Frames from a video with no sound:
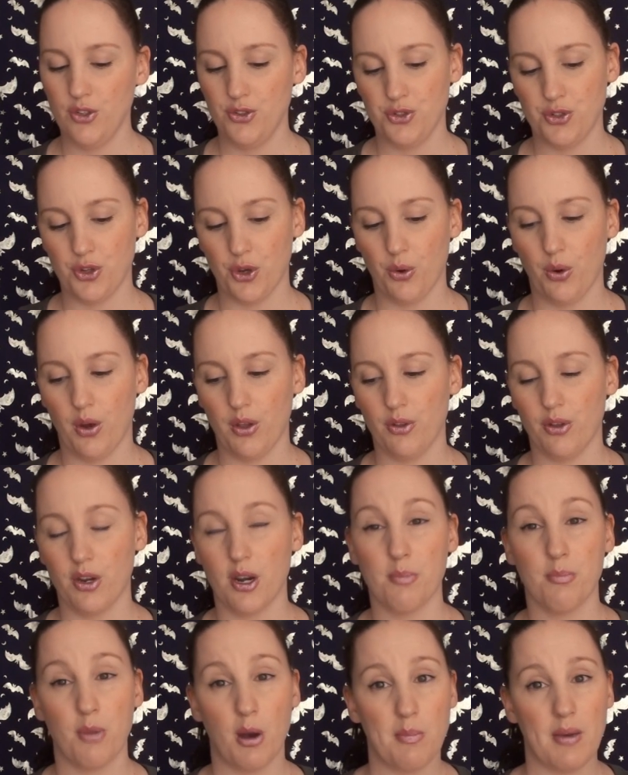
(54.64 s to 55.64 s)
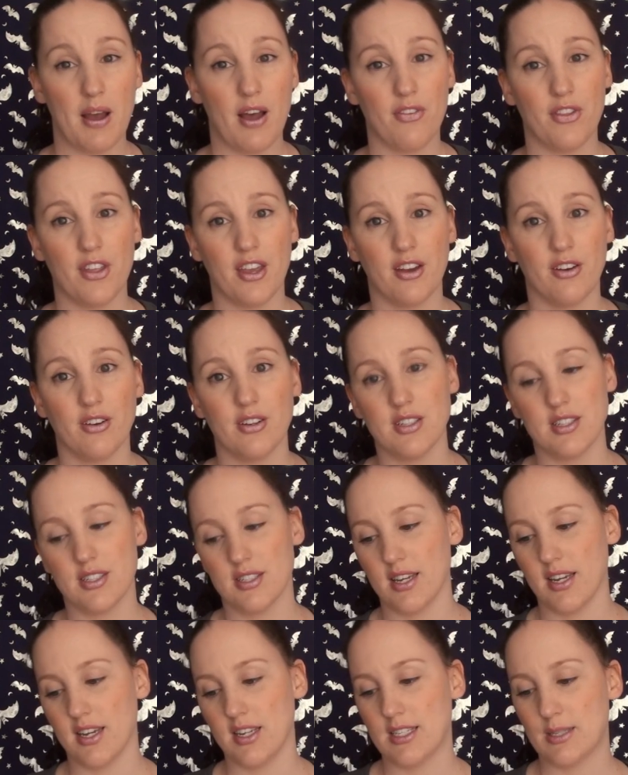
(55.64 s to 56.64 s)
so I thought I'd pop out there and
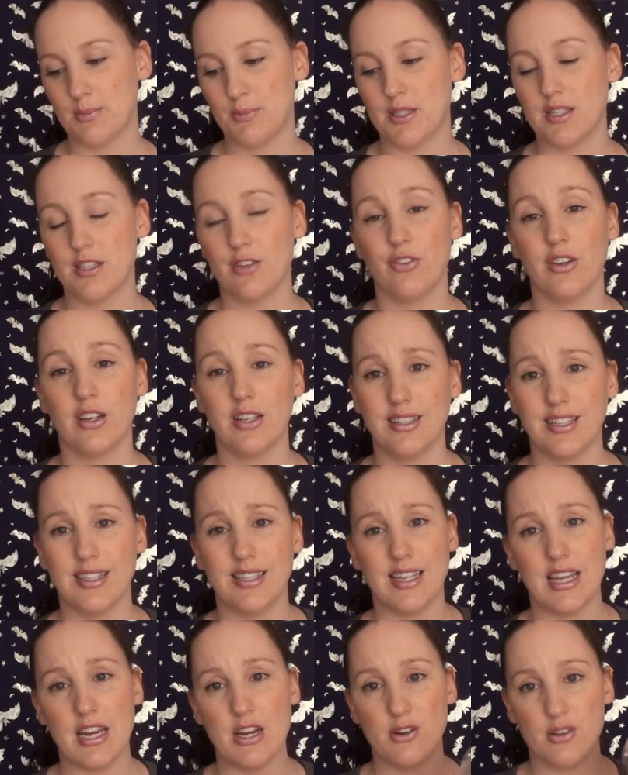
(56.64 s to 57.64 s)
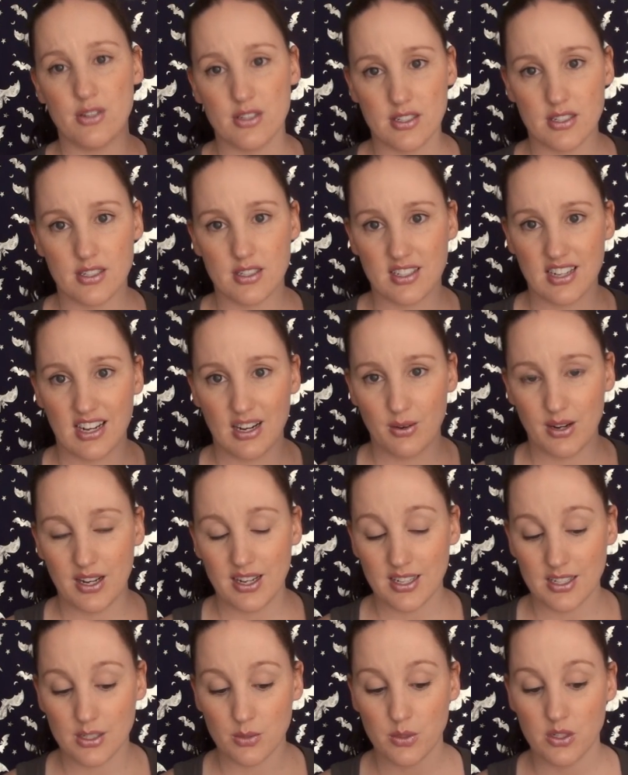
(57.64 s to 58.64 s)
see, specifically the nose and scar
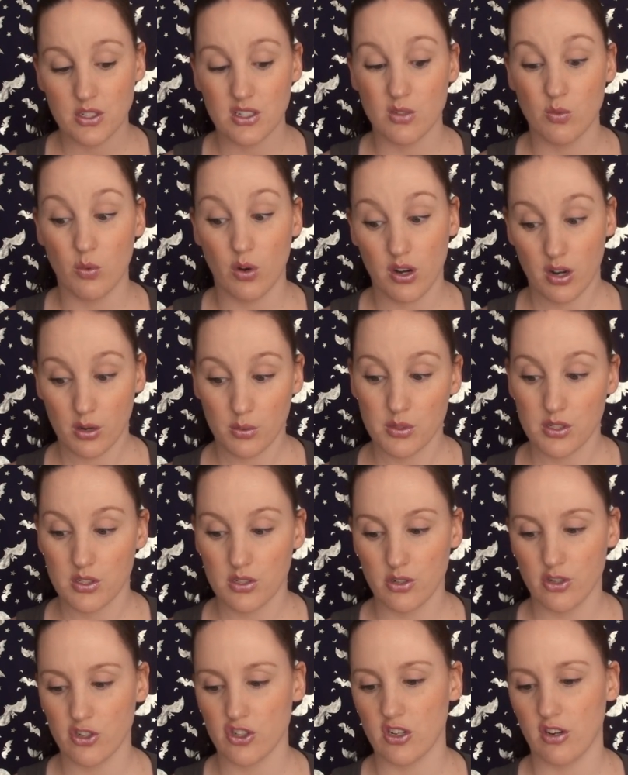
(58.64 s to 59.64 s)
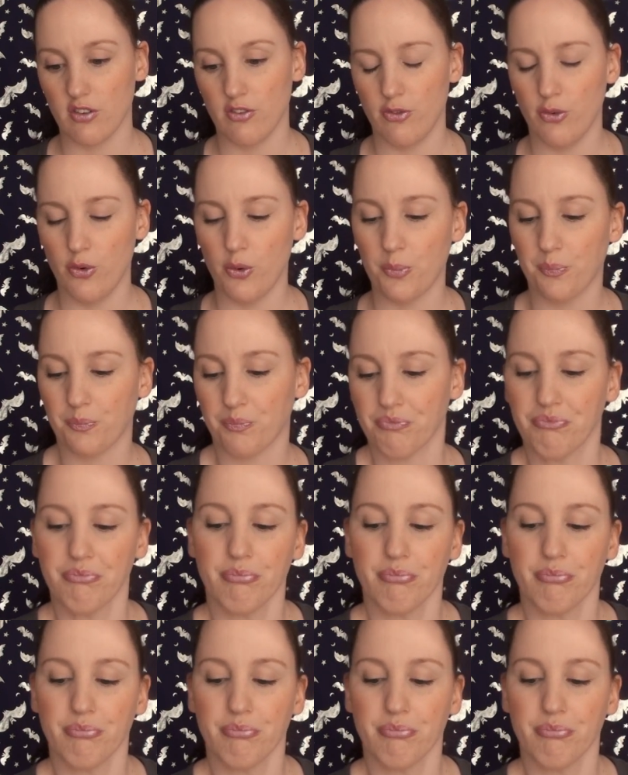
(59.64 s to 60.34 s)
wax, which is what I was searching for.